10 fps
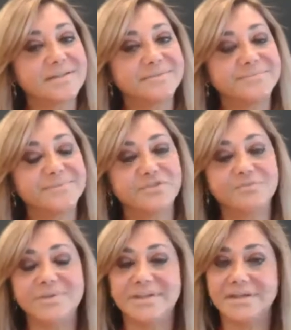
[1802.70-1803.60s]
it,
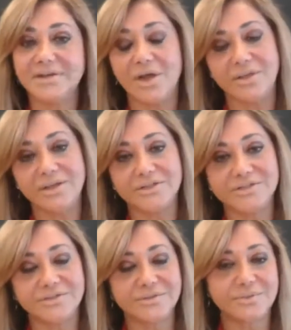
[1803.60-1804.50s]
you've been
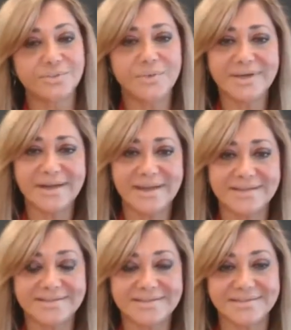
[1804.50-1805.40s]
acknowledged. What
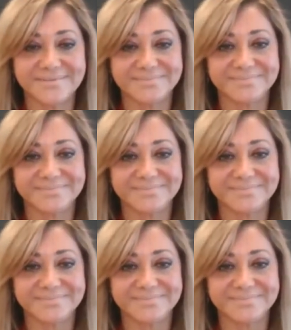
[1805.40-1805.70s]
next?